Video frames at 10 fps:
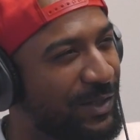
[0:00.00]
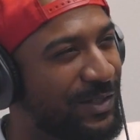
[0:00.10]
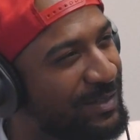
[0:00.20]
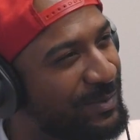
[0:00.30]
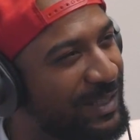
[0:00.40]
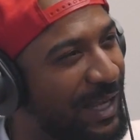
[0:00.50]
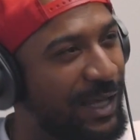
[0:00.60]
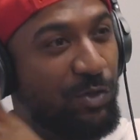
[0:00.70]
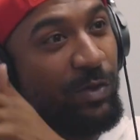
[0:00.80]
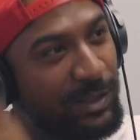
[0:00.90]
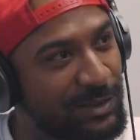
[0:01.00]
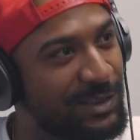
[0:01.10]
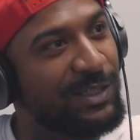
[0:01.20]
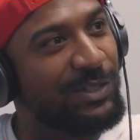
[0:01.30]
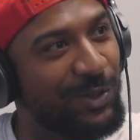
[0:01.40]
You know what I mean? Like, you can
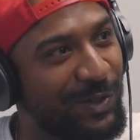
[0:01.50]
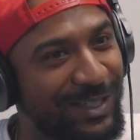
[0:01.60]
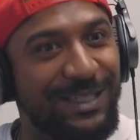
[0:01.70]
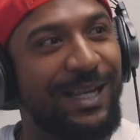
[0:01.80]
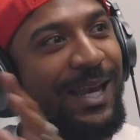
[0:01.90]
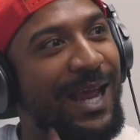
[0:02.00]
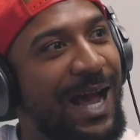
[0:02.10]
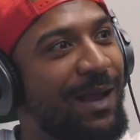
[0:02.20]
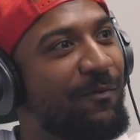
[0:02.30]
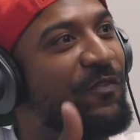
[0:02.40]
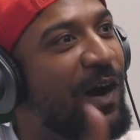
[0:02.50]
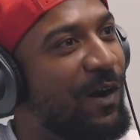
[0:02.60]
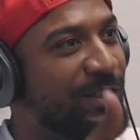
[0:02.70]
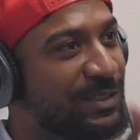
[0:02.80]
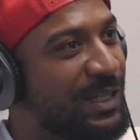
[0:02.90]
still do this and not
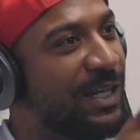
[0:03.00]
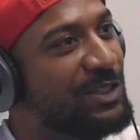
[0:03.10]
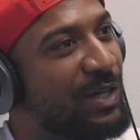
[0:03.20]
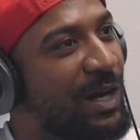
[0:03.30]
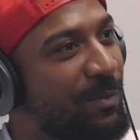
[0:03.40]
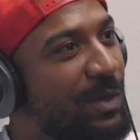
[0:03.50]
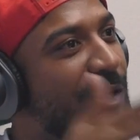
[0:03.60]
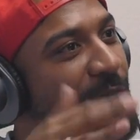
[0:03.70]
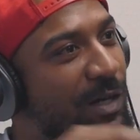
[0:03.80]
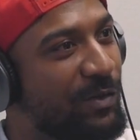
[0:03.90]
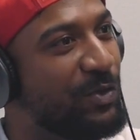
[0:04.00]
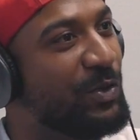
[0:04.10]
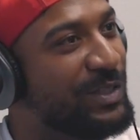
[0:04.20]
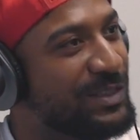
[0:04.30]
fall into that trap of doing